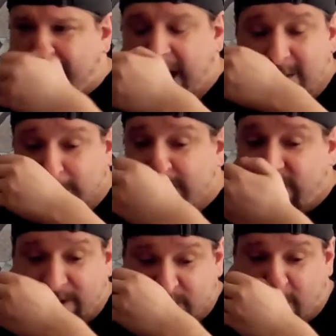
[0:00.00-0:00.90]
Kerry
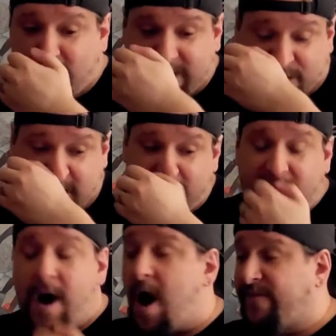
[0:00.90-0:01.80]
Livgren has already said
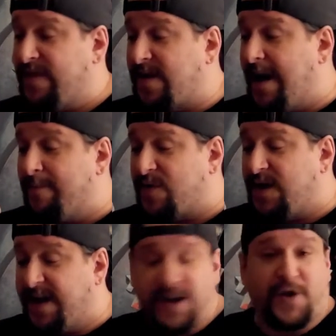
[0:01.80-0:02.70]
that
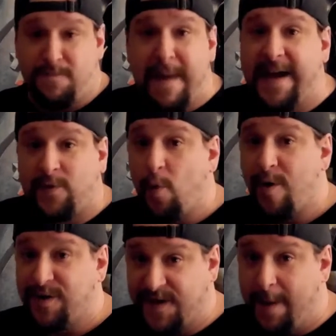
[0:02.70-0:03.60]
oftentimes he just makes
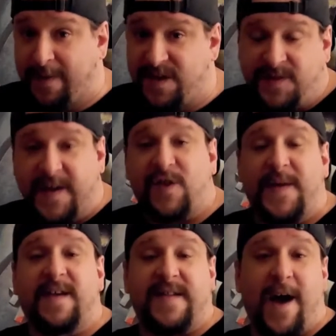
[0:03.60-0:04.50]
words up because he thinks
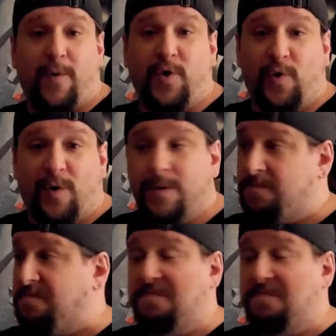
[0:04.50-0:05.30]
they sound cool.